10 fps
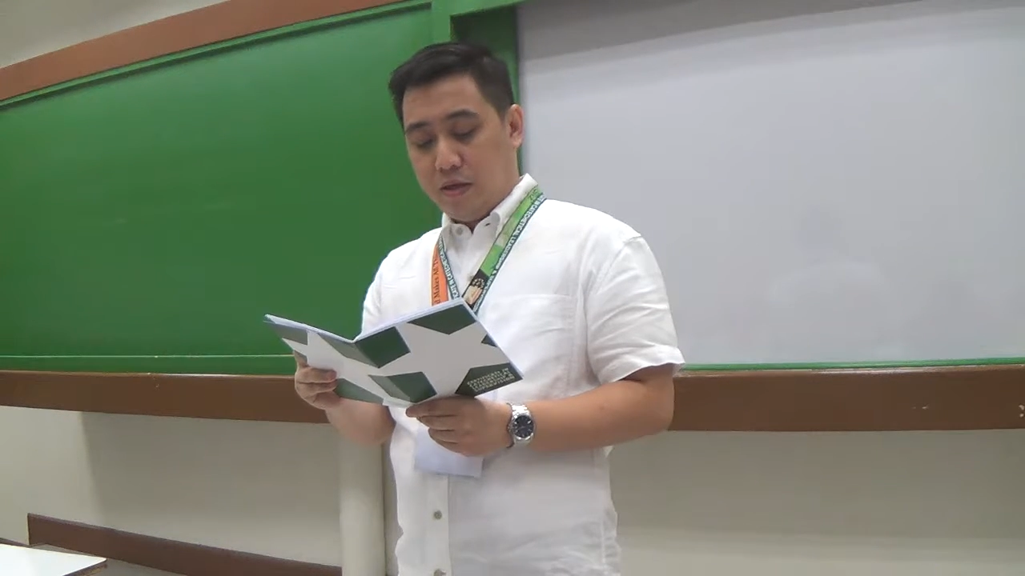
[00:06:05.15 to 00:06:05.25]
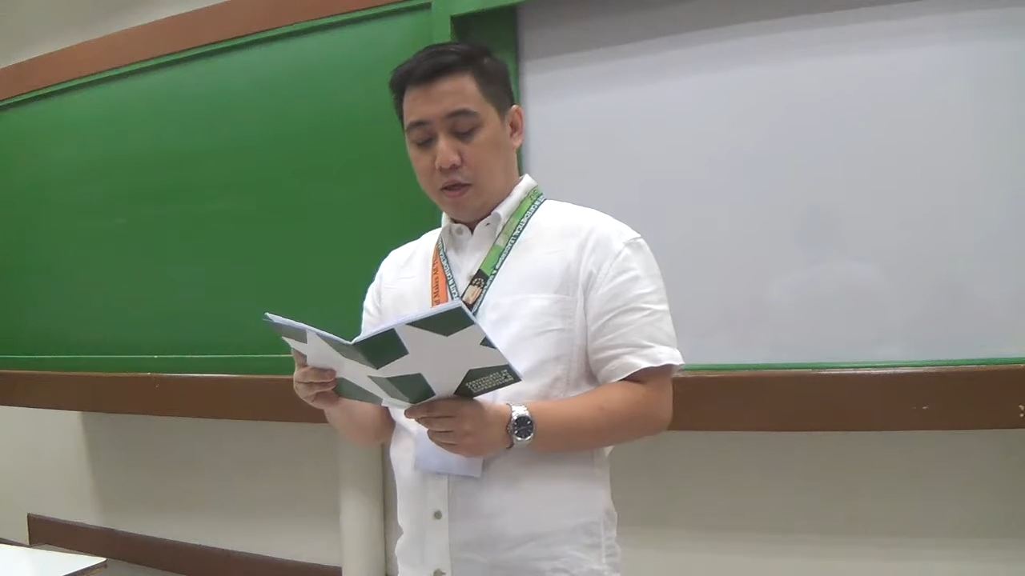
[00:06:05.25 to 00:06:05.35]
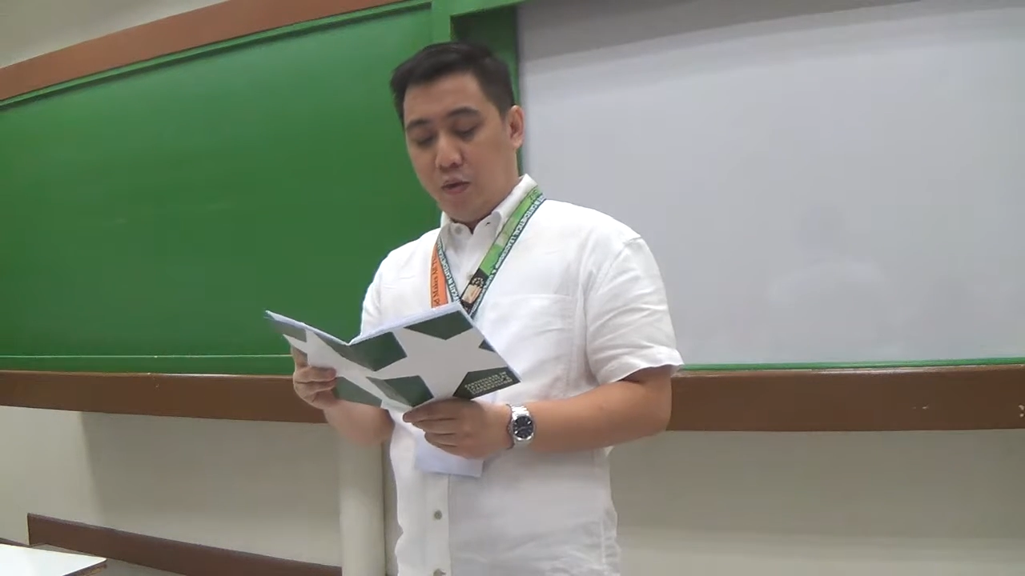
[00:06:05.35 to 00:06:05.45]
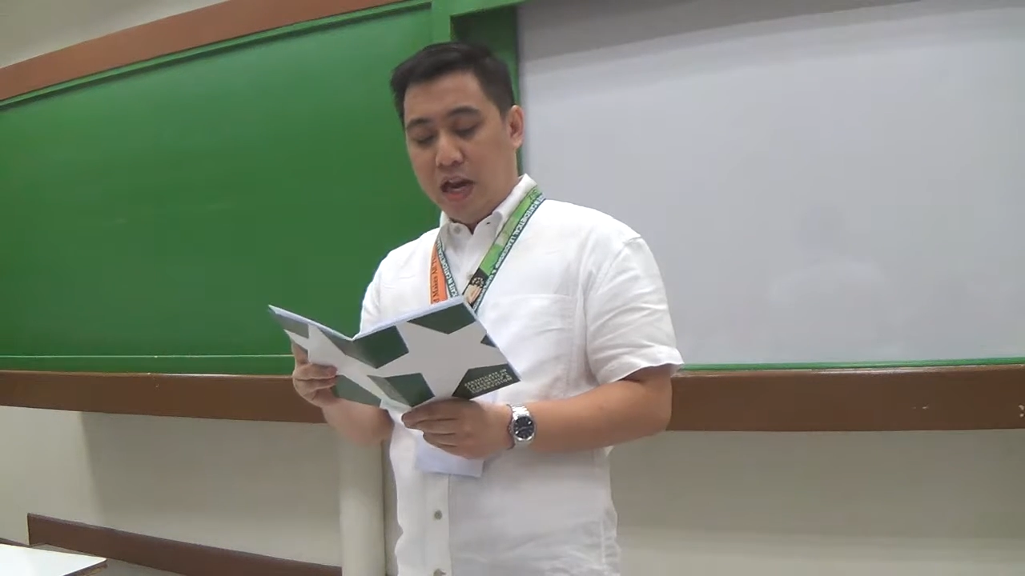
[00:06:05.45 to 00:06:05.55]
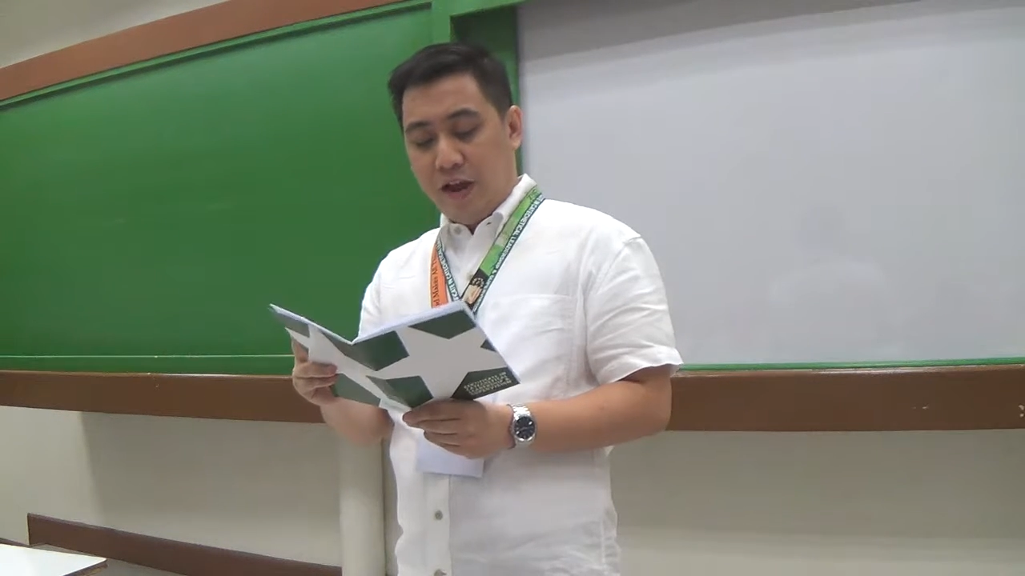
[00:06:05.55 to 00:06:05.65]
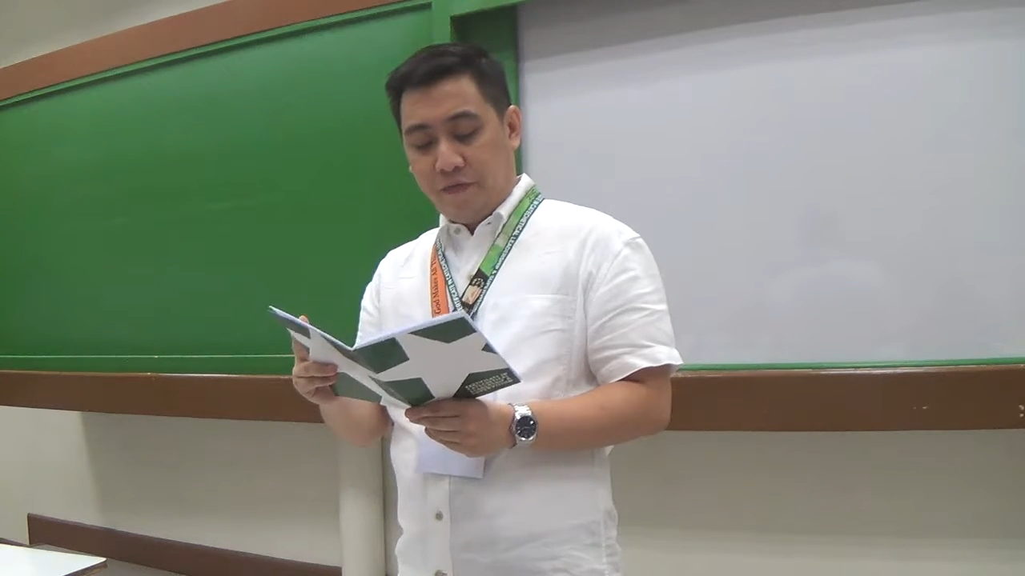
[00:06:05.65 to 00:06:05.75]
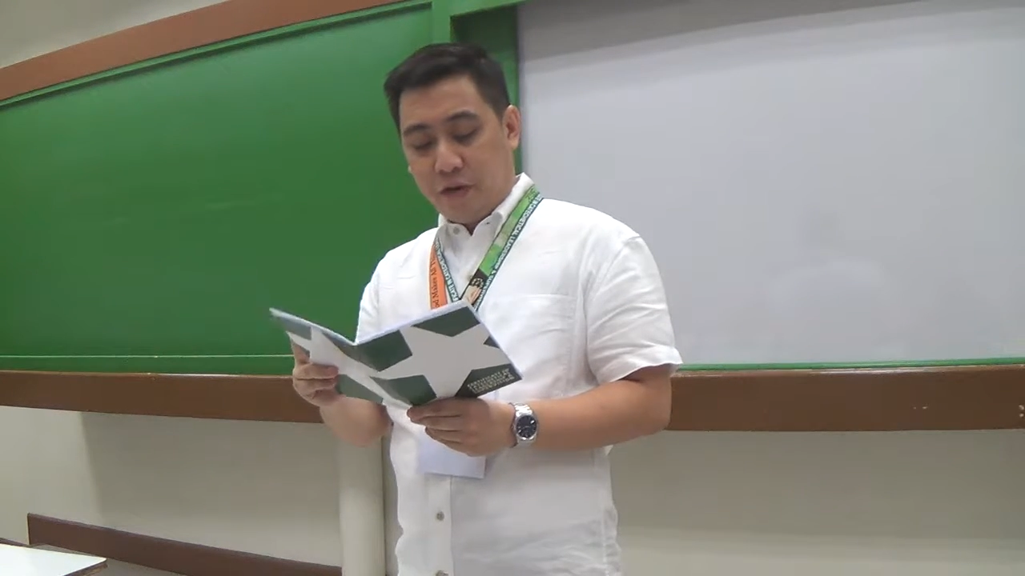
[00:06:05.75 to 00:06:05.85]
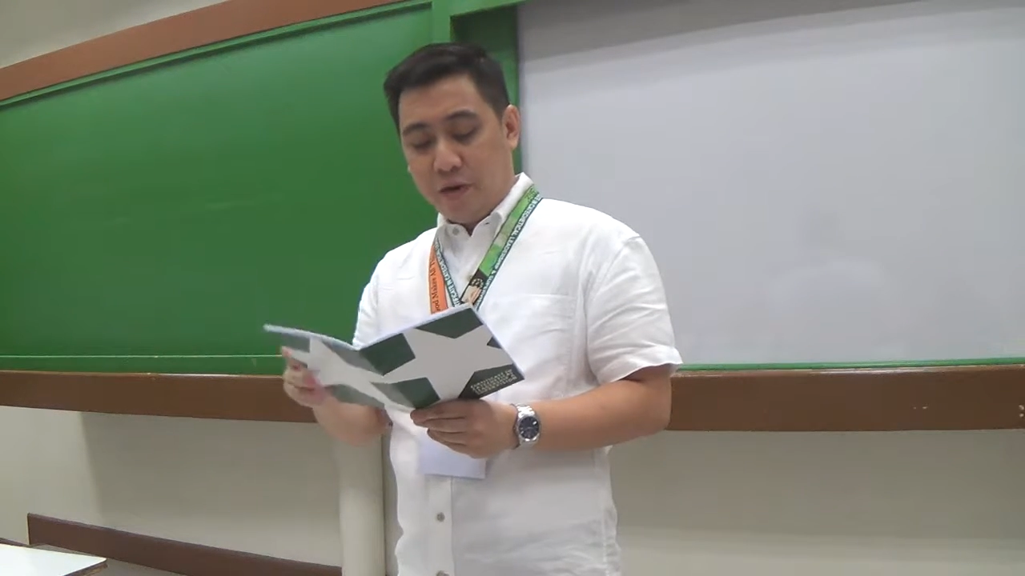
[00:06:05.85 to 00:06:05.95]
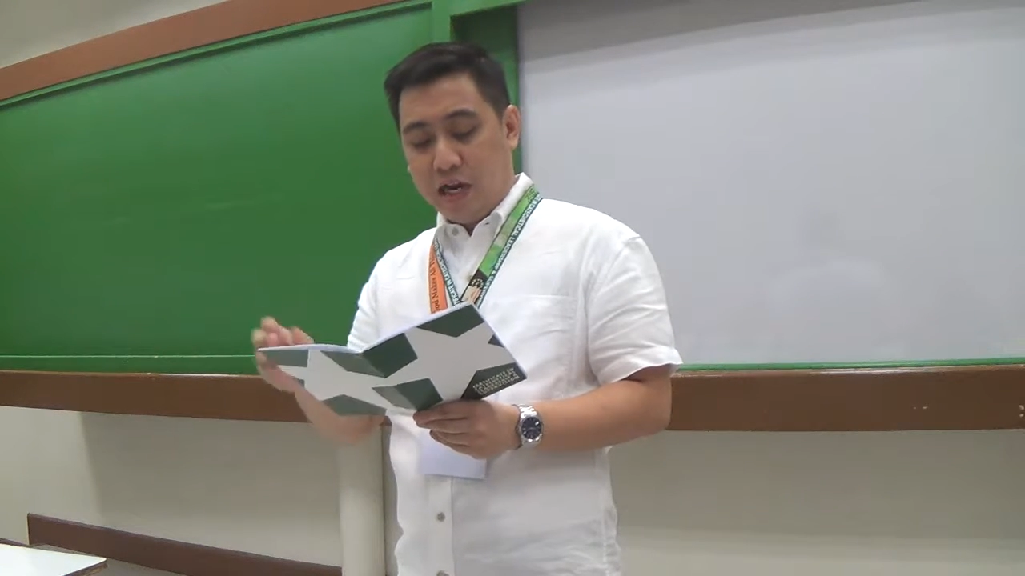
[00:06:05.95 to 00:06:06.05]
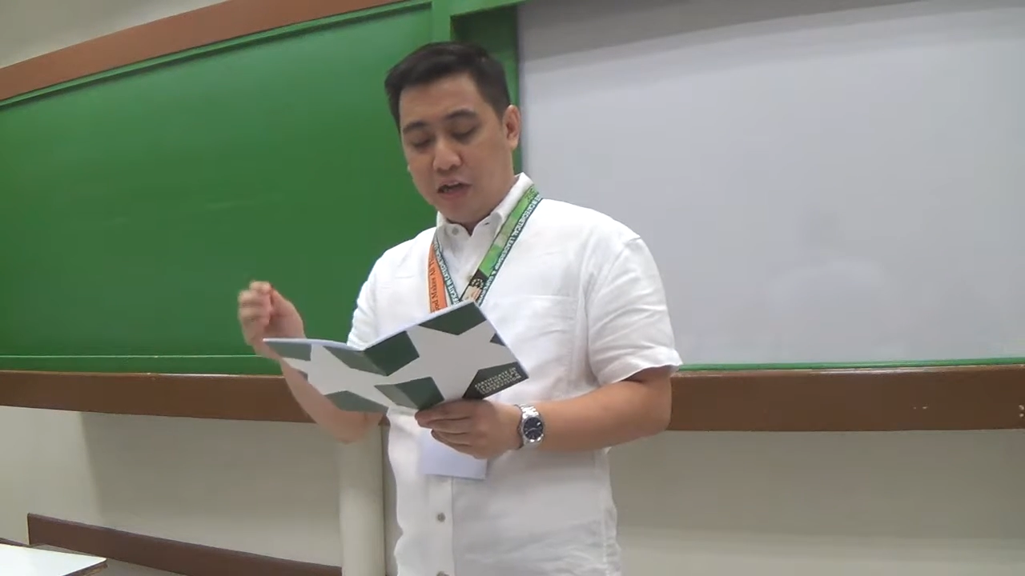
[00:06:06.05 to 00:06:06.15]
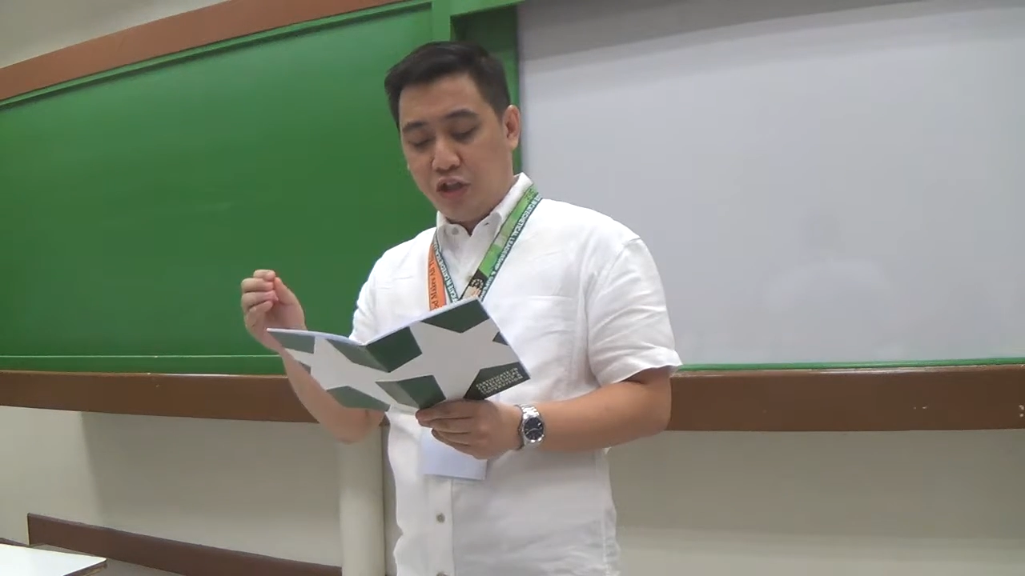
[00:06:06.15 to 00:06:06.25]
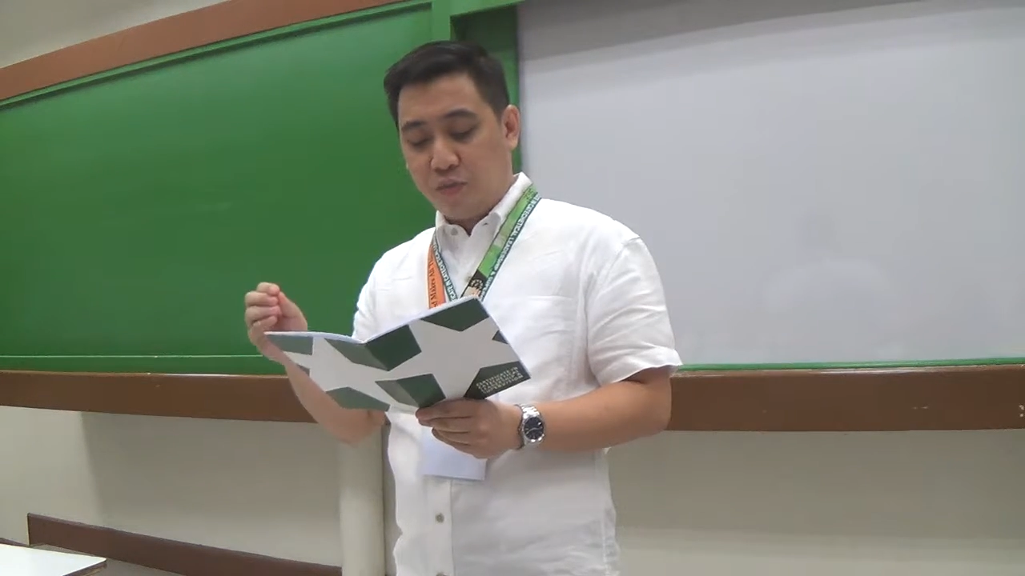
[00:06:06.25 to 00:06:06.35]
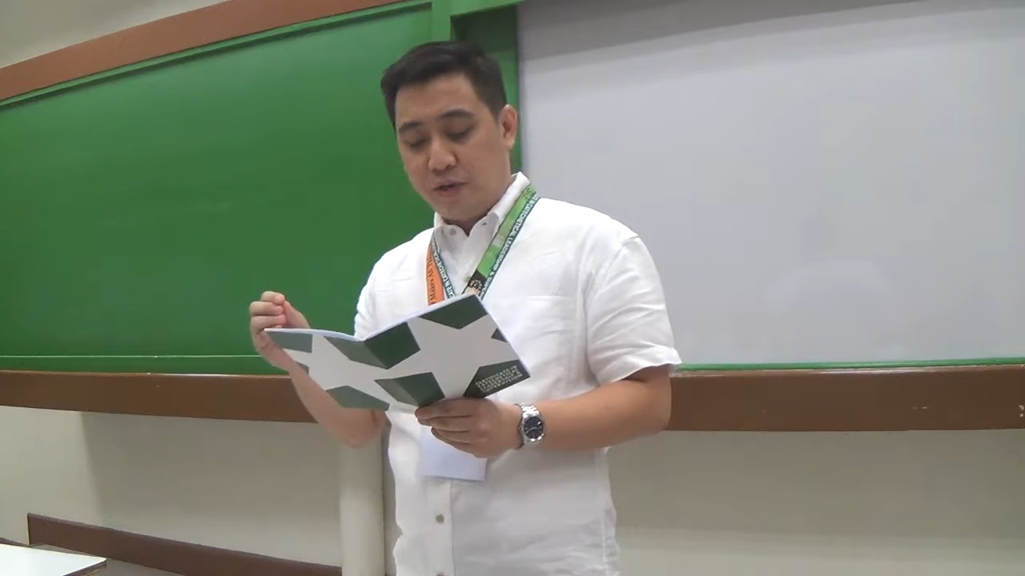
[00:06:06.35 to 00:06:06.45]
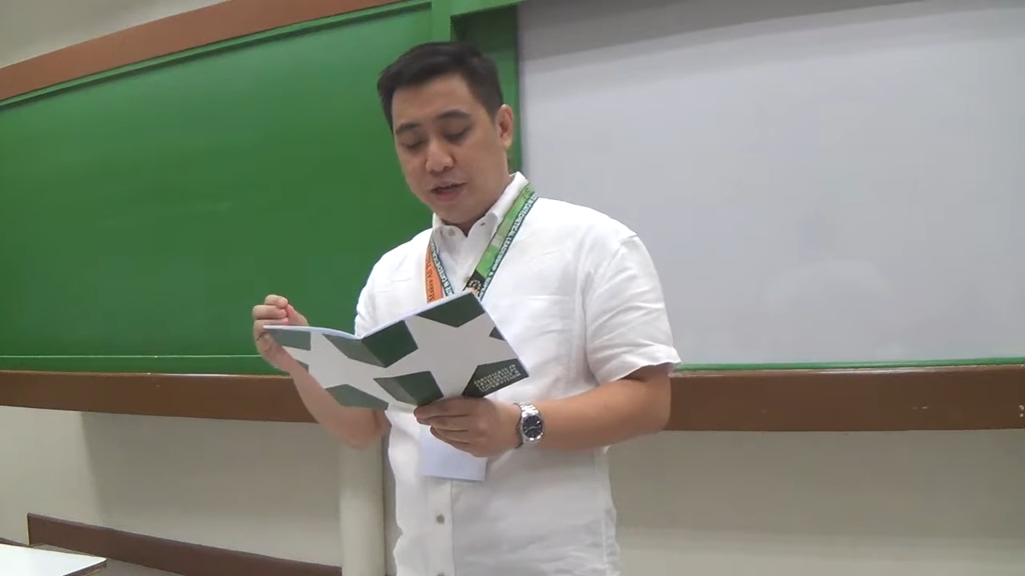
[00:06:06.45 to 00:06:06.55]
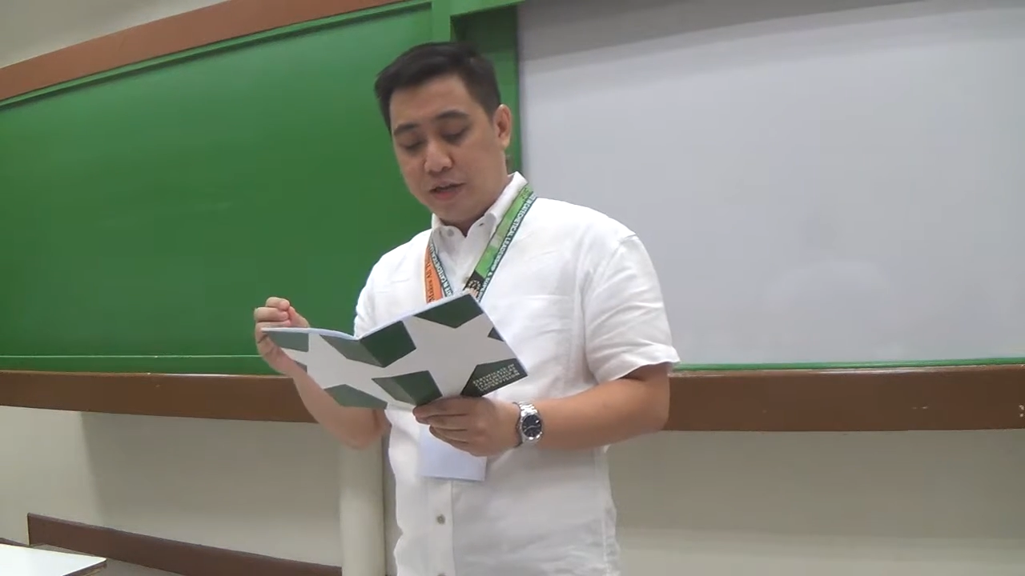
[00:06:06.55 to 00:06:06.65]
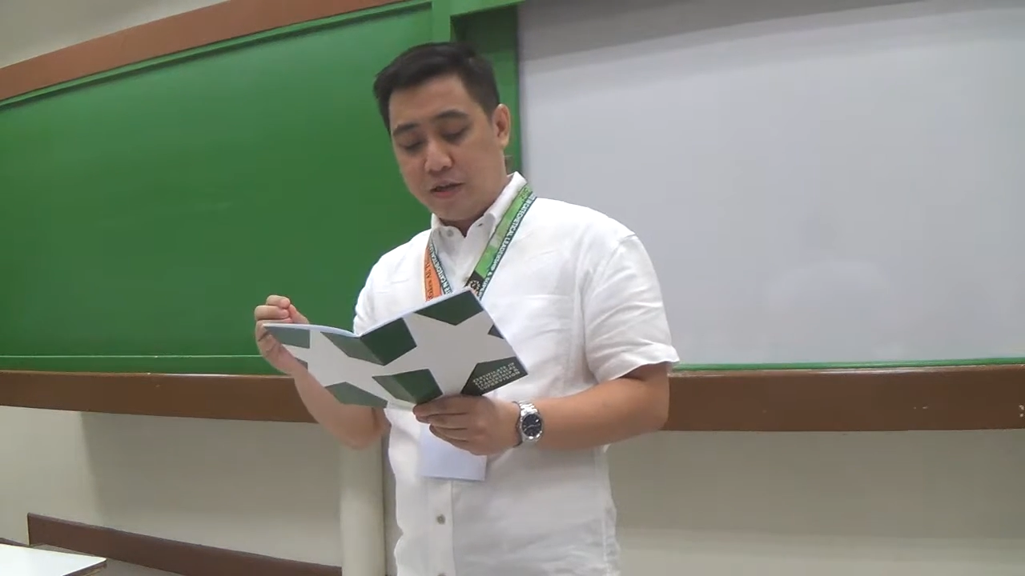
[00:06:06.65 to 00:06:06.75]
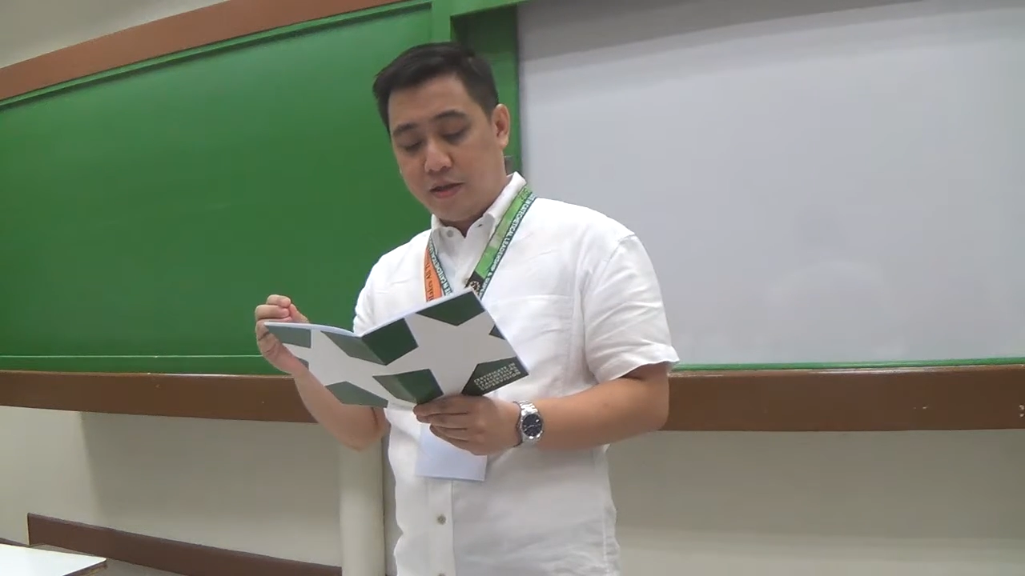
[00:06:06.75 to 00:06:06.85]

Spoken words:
Then we'll have our lunch break.